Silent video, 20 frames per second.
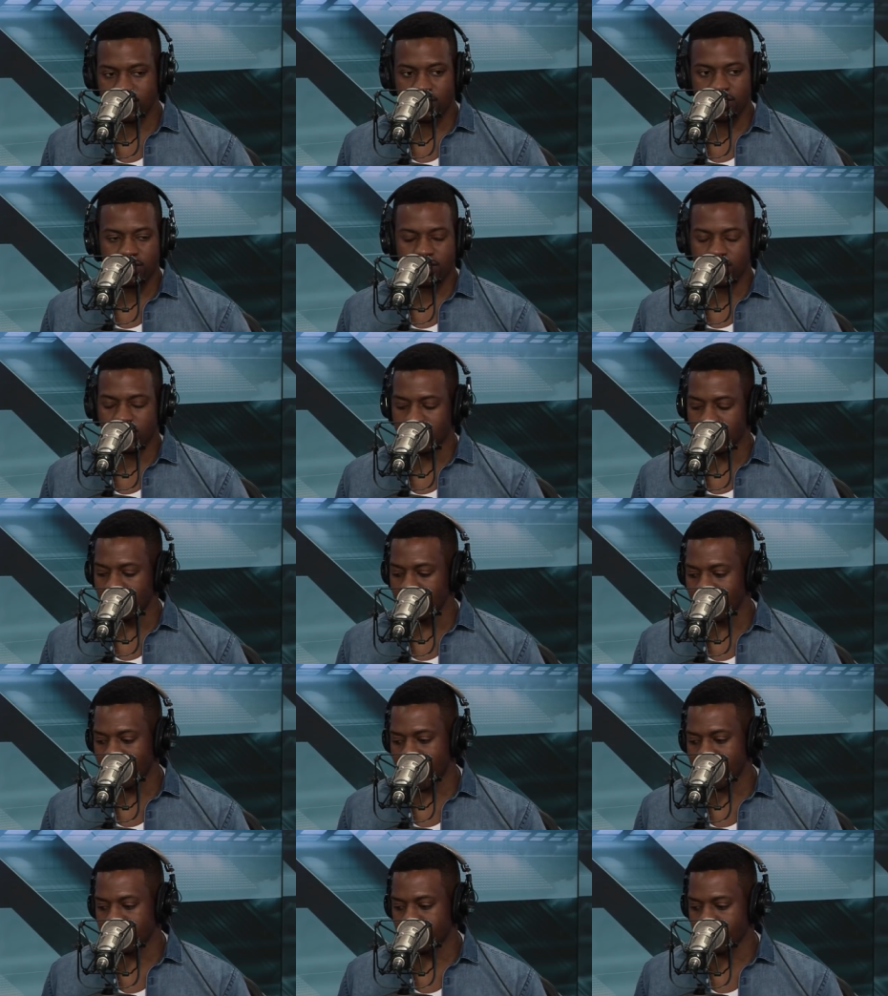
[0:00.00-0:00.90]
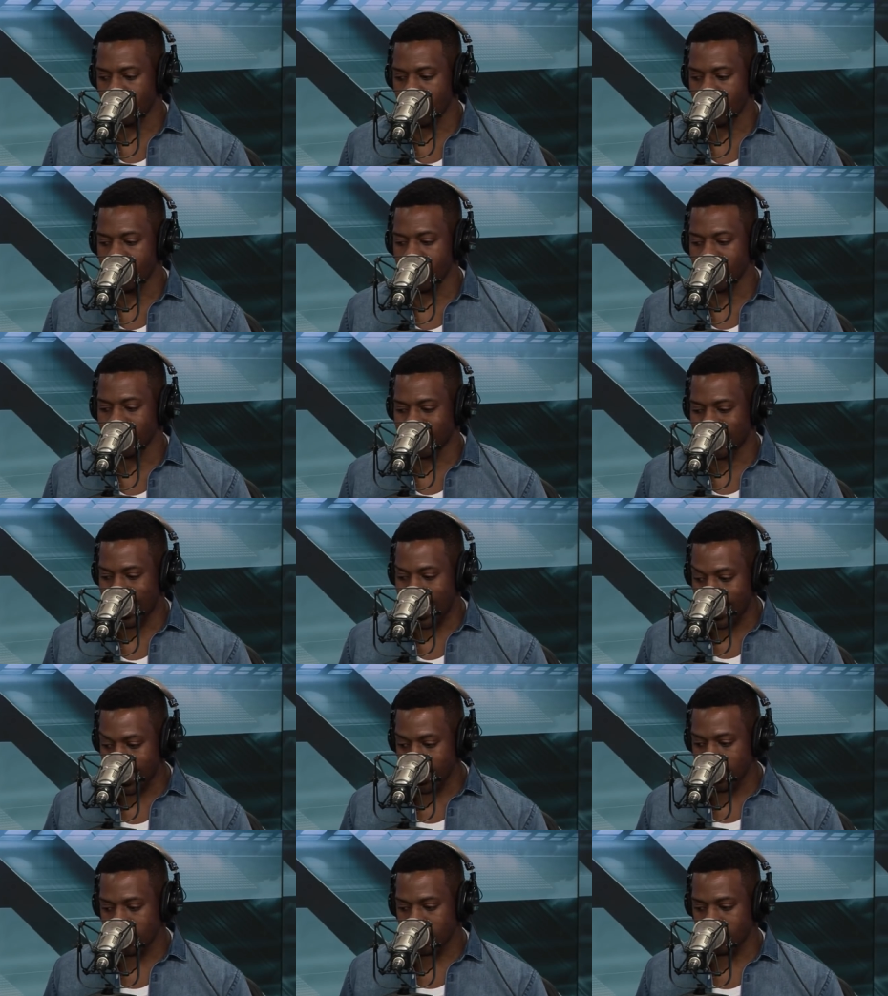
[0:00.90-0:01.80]
still has perfect
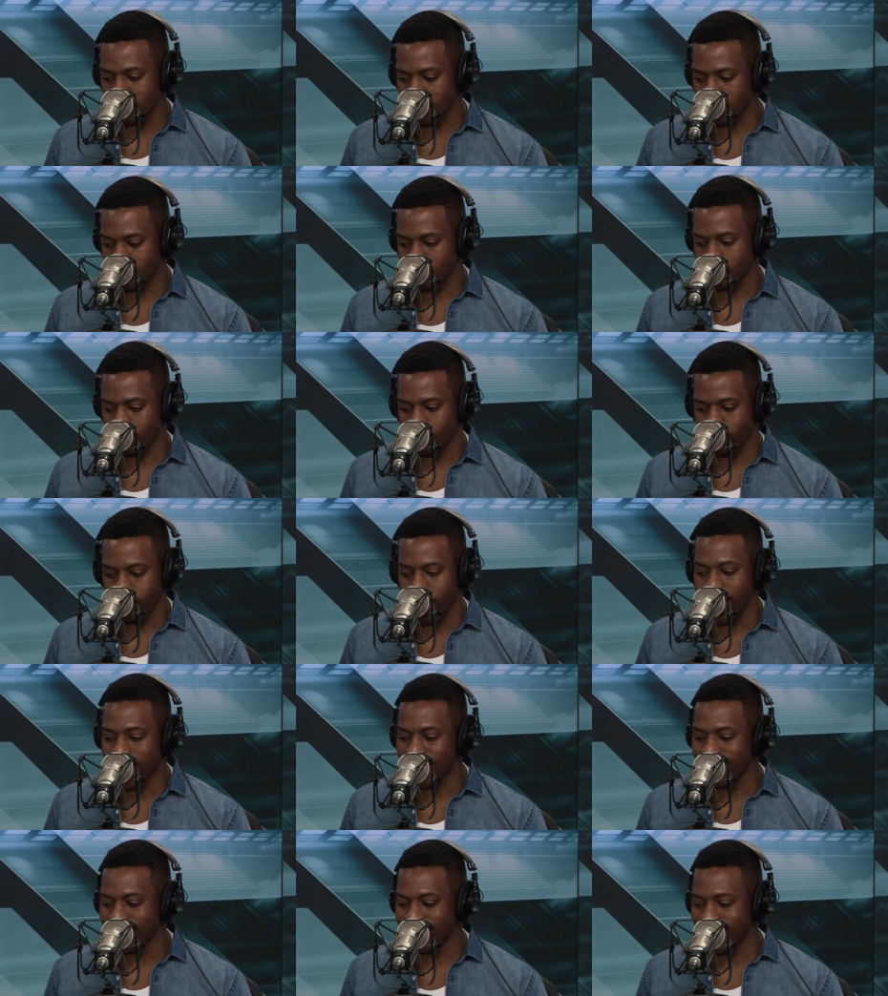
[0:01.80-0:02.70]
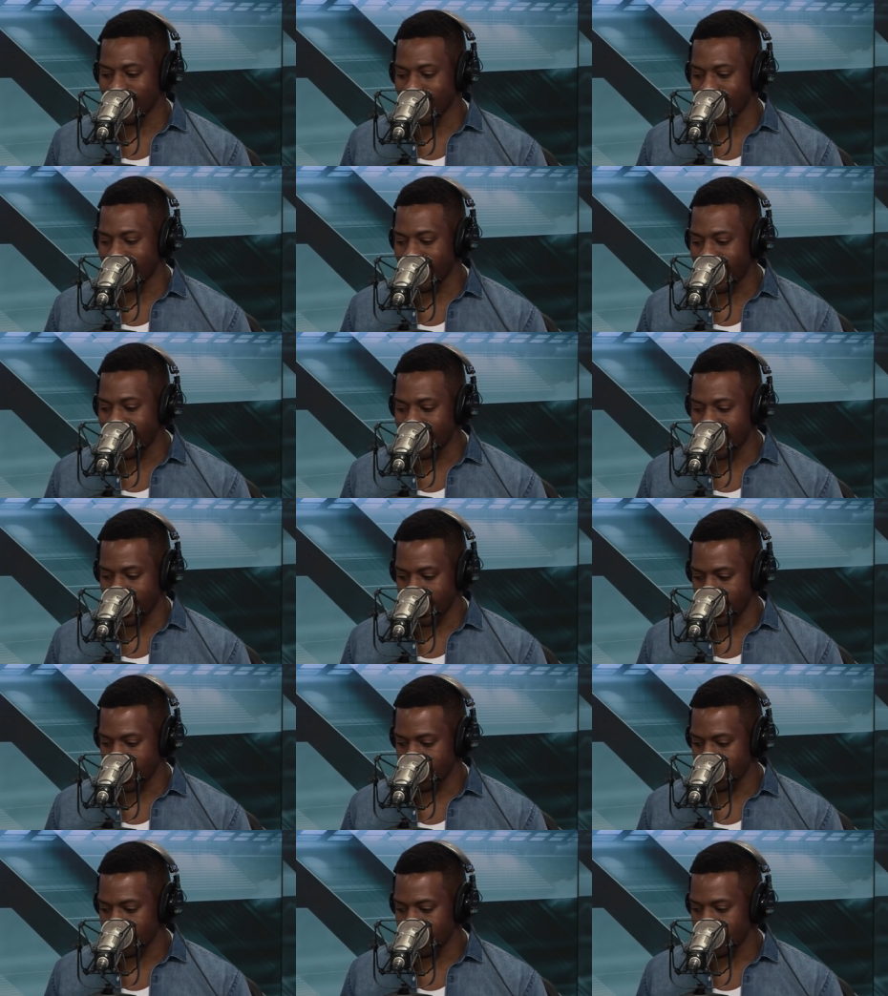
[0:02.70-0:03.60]
attendance. Brennan
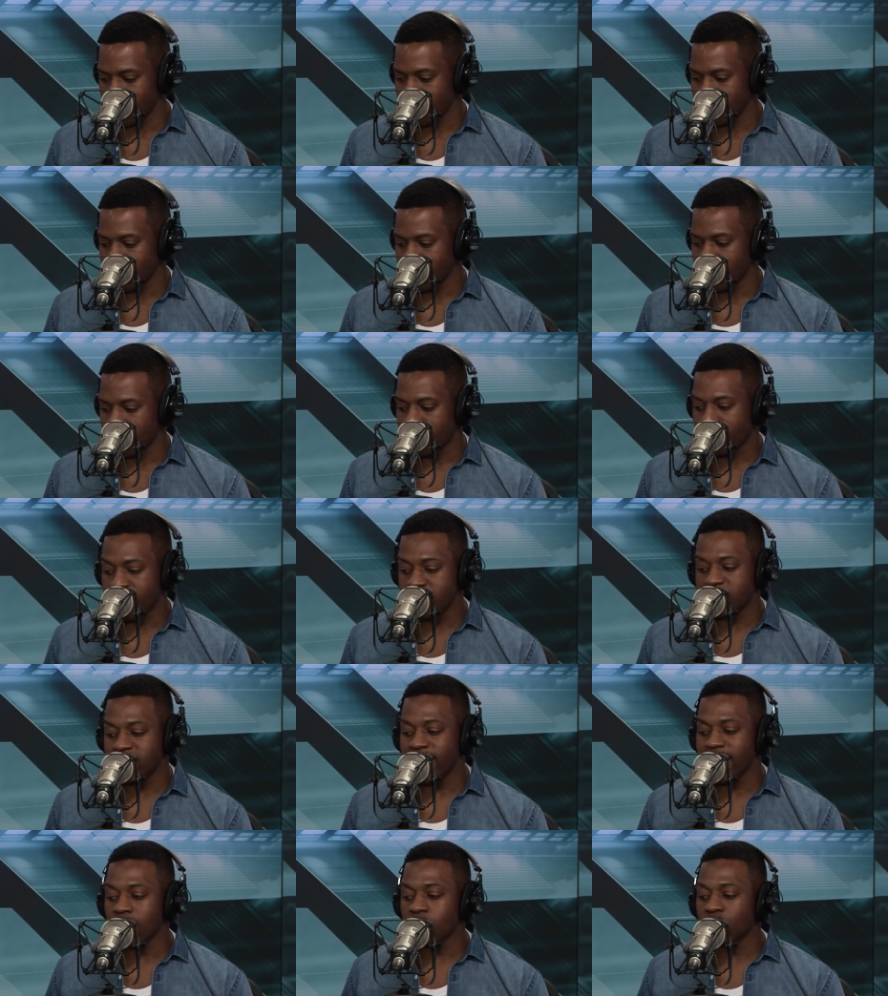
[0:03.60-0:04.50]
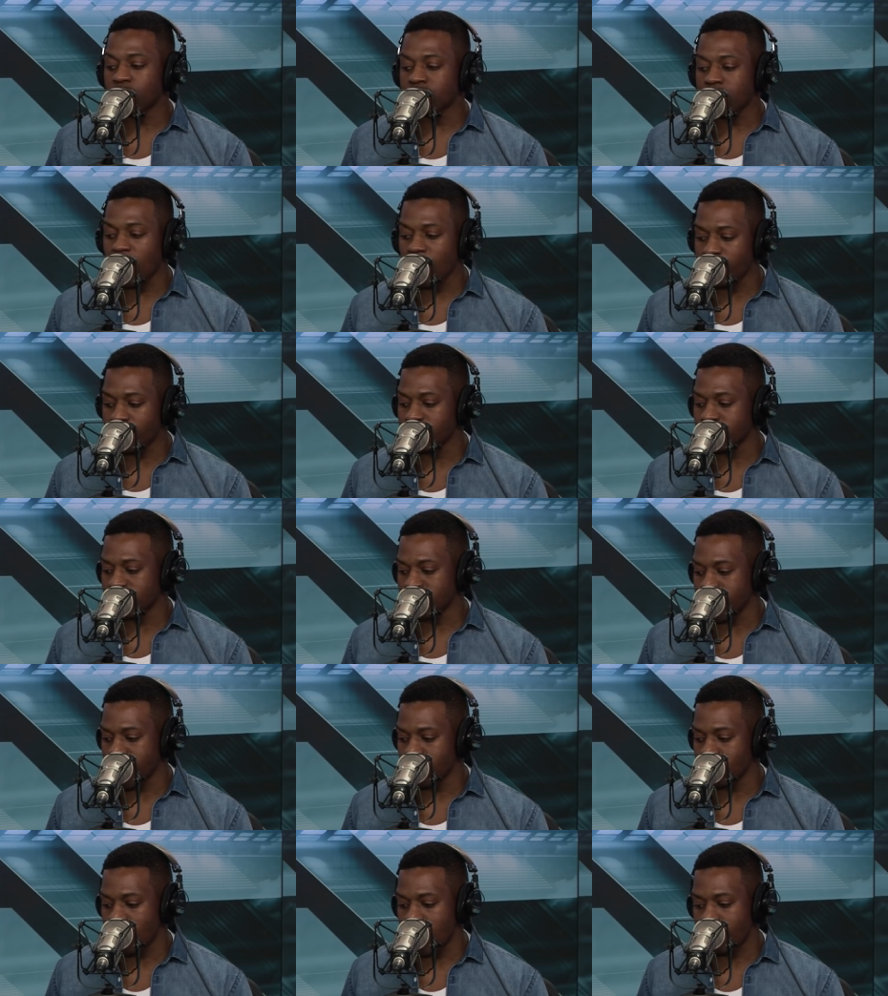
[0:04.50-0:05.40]
Delaney. Officiating was awful
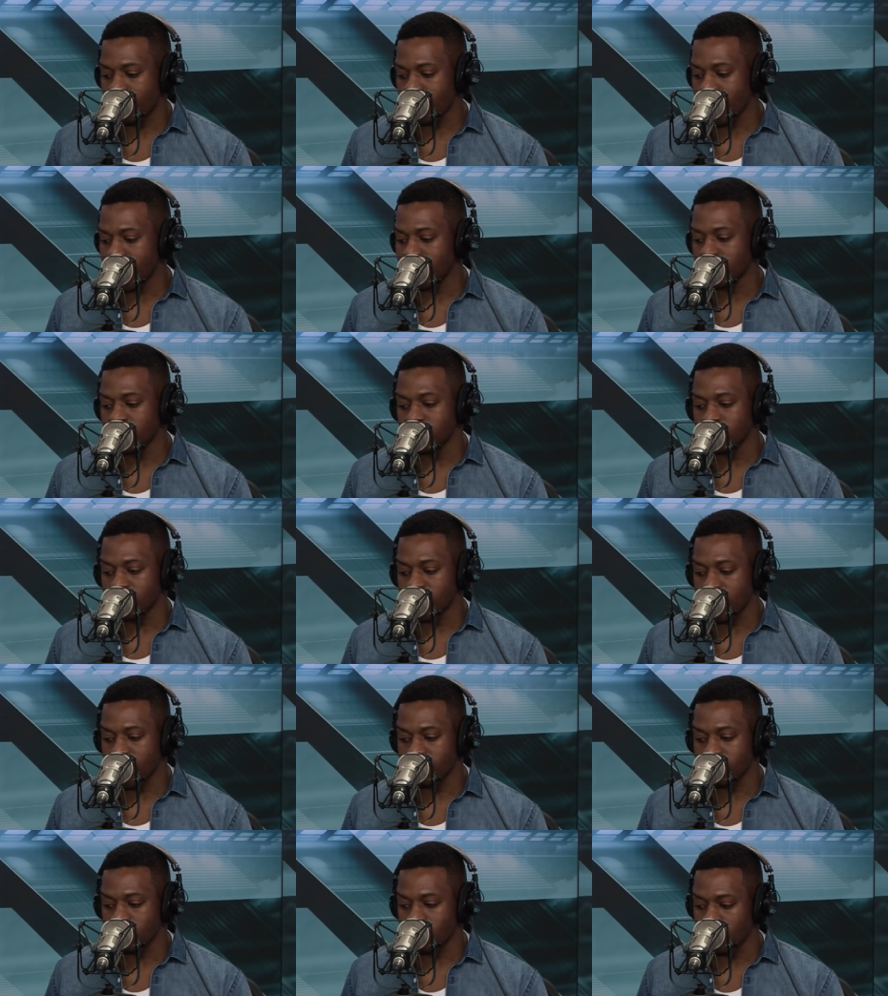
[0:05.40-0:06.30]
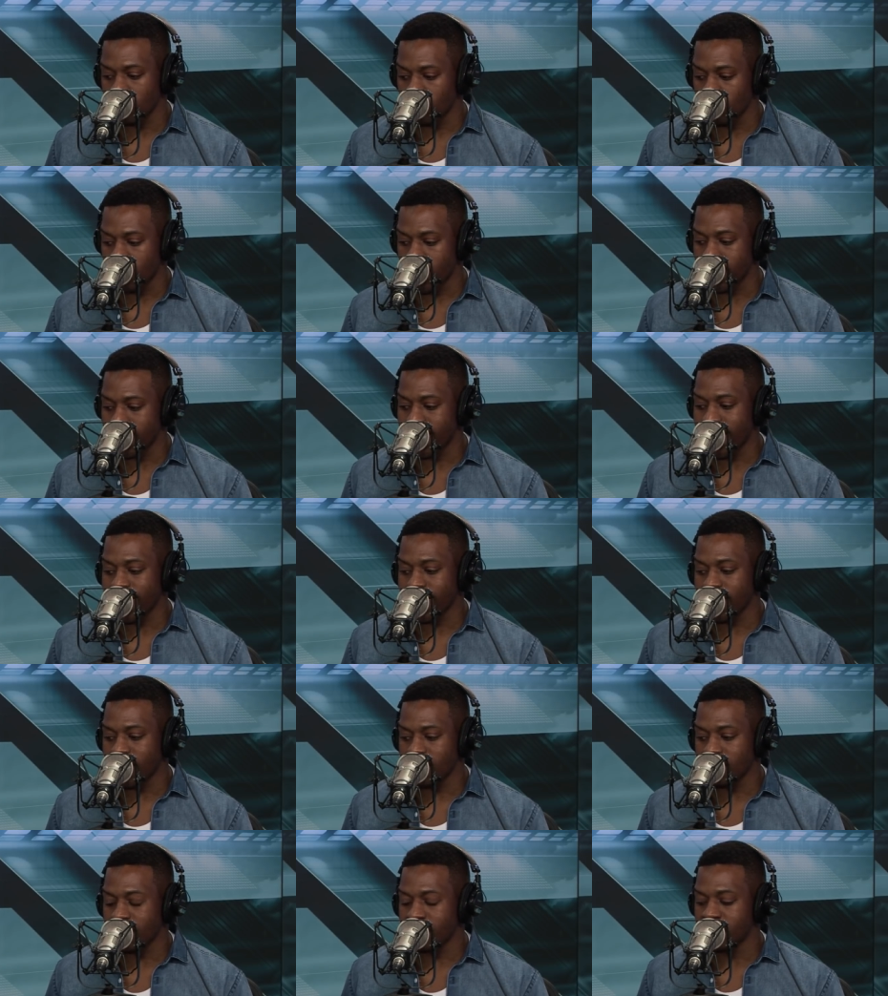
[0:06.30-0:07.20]
tonight, quite frankly. Don't care if Toronto won. That
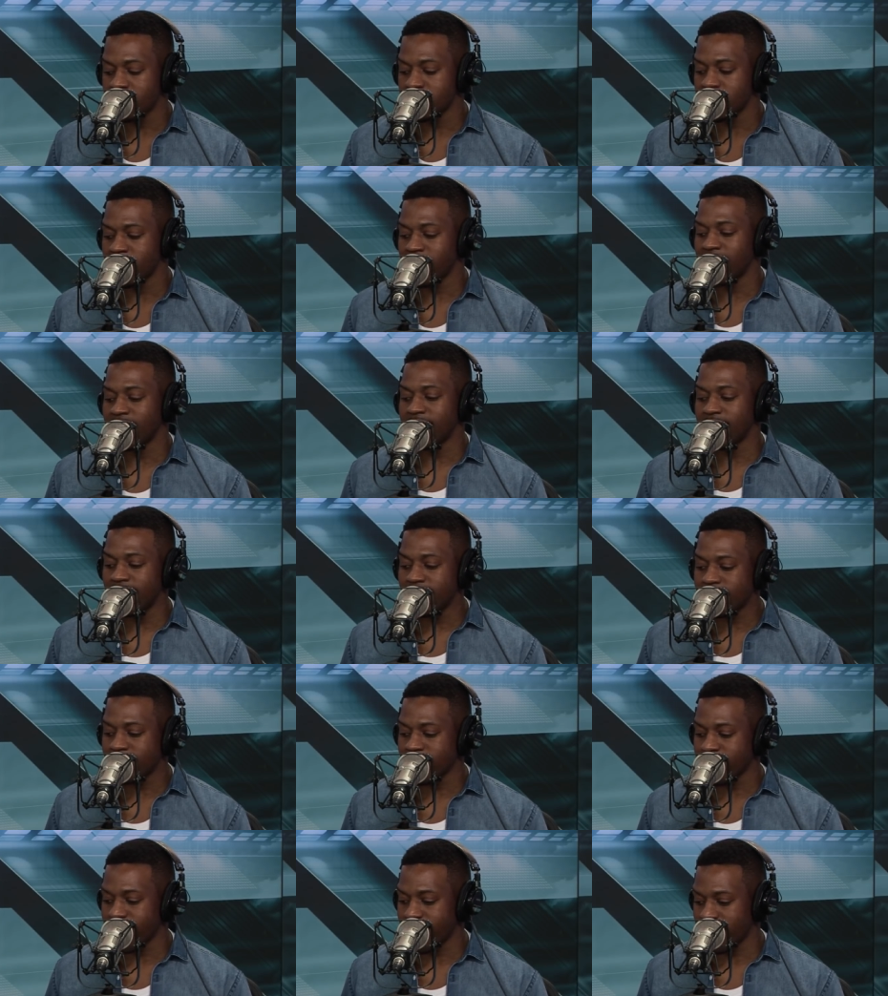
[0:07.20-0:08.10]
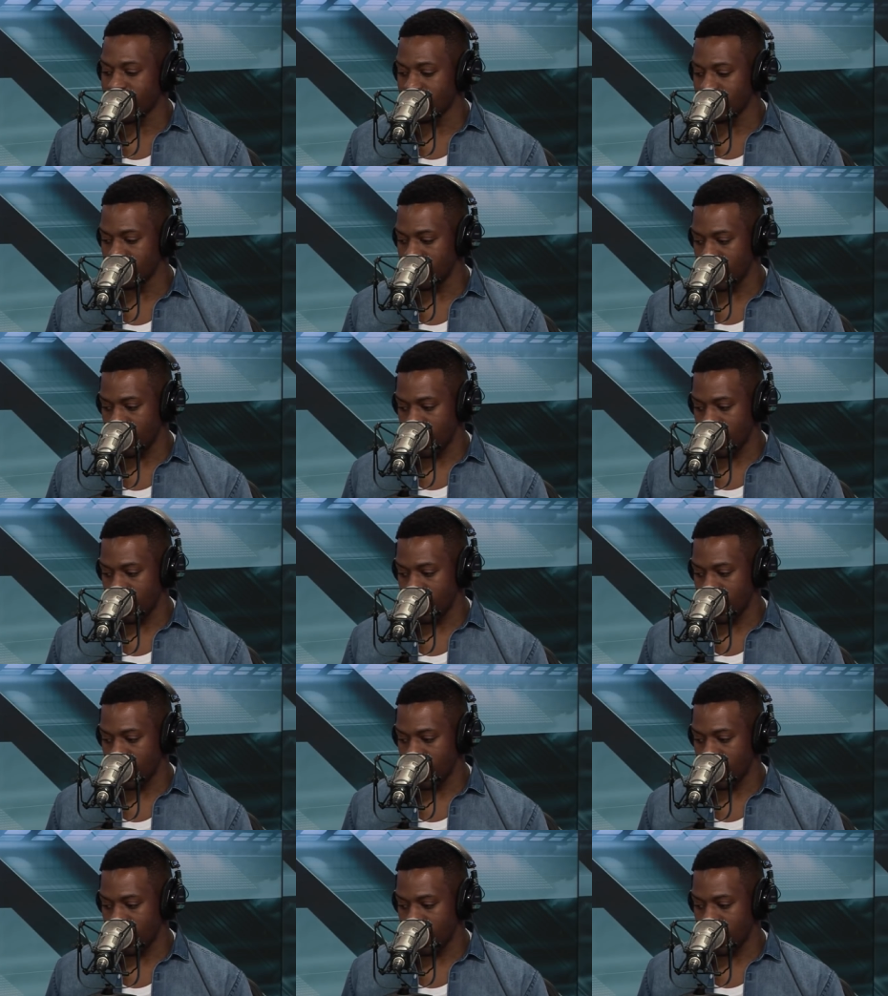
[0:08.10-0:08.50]
kind of officiating needs to get out.